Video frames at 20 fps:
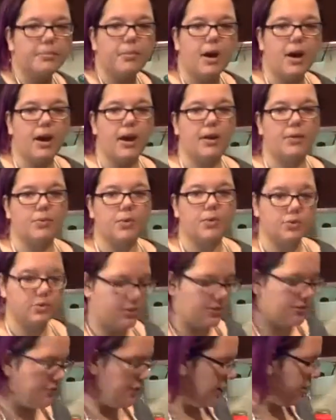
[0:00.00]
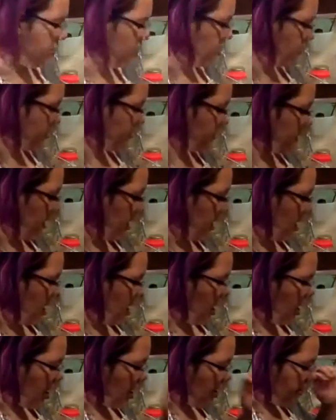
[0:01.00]
my roasted veggies.
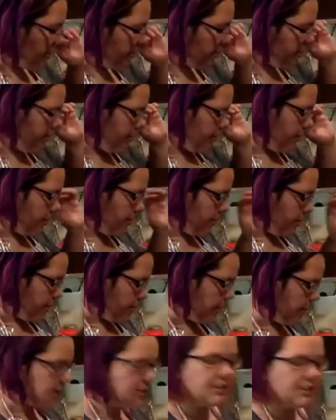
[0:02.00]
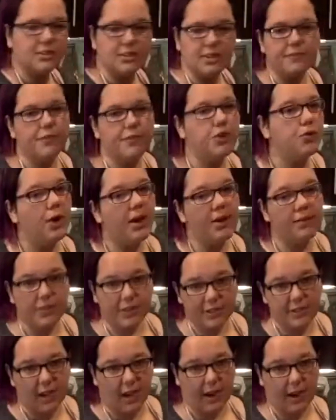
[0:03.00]
Um, this is if you have
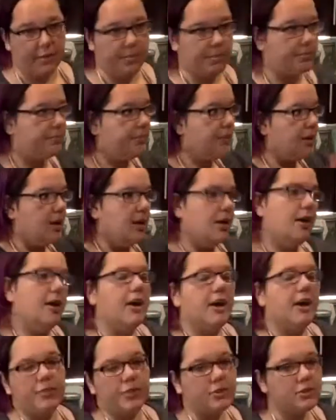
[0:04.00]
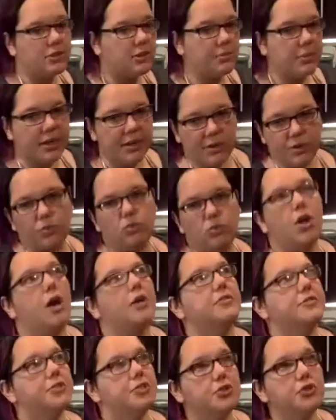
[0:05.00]
the time. If you're somebody who
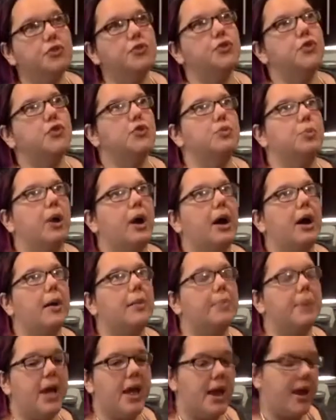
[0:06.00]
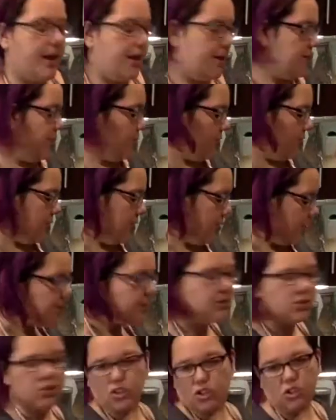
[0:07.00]
loves to do food prep and
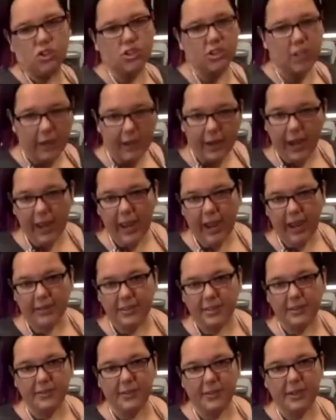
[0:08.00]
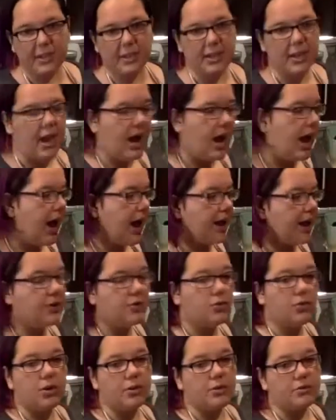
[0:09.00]
this is your Sunday activity, and
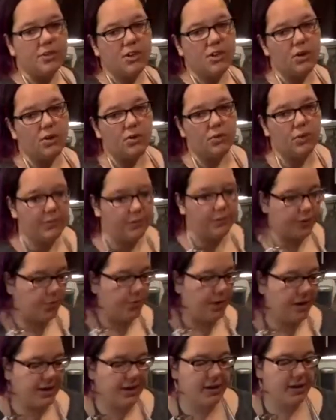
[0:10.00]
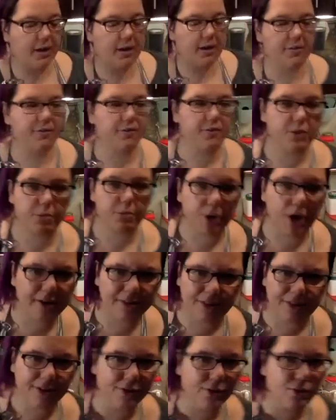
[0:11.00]
or you know if you're making enough of the broth,
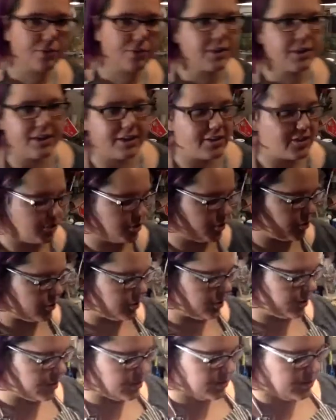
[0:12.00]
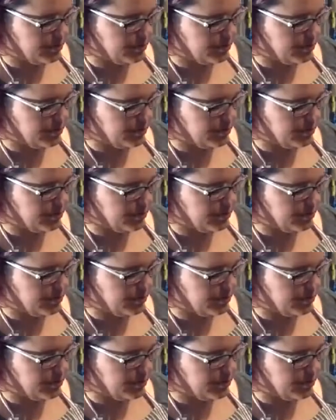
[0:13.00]
you only need to do this